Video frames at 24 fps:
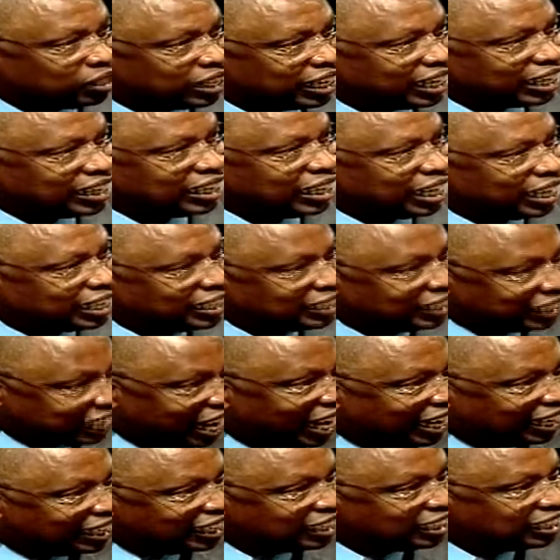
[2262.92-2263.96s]
get their
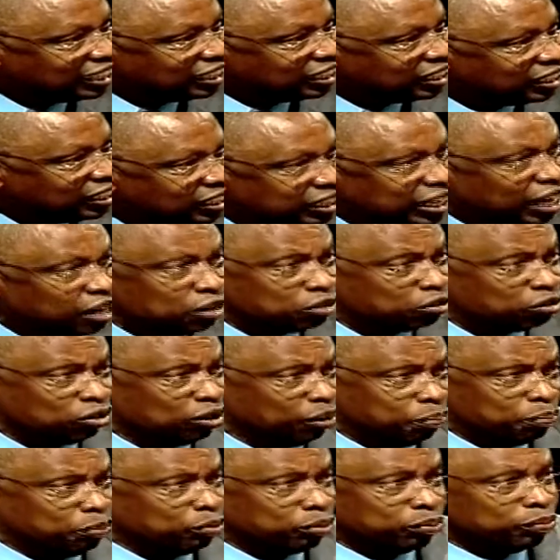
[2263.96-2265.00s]
return, they are not going
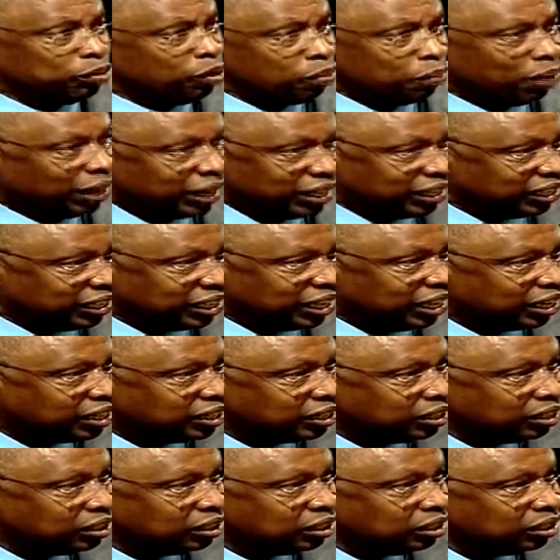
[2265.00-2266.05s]
to put more money there.
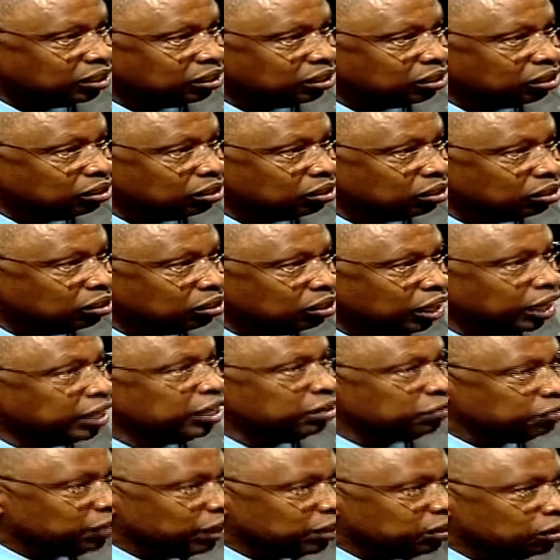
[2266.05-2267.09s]
Yeah. And
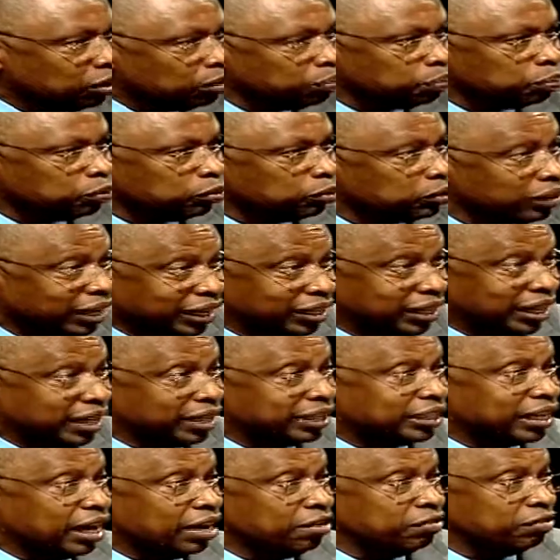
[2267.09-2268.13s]
if they don't put, like
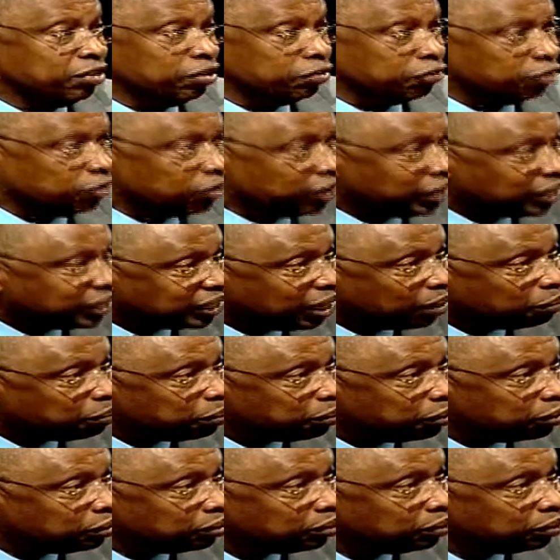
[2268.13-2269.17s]
HIV, for example,